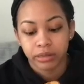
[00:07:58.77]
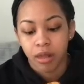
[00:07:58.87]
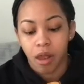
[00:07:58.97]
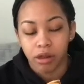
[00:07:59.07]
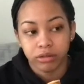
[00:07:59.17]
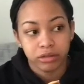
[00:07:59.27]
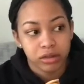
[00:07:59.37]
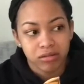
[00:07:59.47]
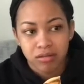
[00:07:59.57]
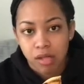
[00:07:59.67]
it's just
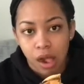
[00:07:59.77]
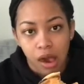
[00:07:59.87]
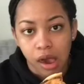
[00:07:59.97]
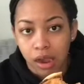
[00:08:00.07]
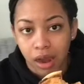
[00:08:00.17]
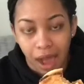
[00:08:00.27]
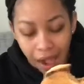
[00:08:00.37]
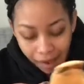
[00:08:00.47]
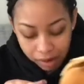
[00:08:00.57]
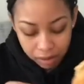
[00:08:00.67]
a
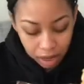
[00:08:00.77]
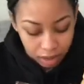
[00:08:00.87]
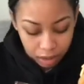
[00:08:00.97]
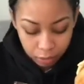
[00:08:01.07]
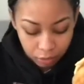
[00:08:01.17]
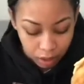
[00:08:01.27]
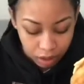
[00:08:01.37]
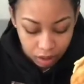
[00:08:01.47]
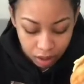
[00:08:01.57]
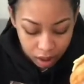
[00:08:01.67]
lot that comes with
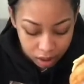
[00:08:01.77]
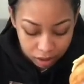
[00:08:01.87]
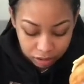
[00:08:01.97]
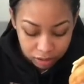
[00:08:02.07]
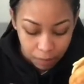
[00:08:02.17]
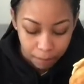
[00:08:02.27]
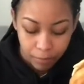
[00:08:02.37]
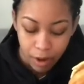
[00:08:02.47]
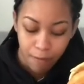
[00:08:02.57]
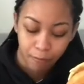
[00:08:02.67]
college
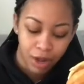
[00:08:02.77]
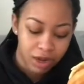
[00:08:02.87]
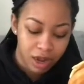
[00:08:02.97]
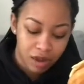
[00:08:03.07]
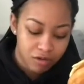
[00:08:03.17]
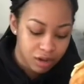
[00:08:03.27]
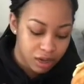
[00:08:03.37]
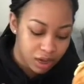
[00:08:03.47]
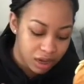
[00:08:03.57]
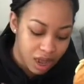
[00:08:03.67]
financially,
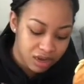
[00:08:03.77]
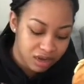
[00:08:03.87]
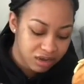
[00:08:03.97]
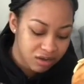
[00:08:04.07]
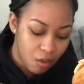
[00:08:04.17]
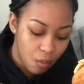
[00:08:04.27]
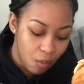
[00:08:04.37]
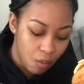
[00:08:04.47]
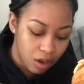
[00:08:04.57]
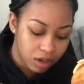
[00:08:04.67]
and I just don't
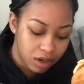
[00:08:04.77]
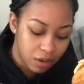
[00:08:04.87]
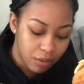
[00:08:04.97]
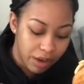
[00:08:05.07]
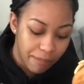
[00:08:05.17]
want to deal with it.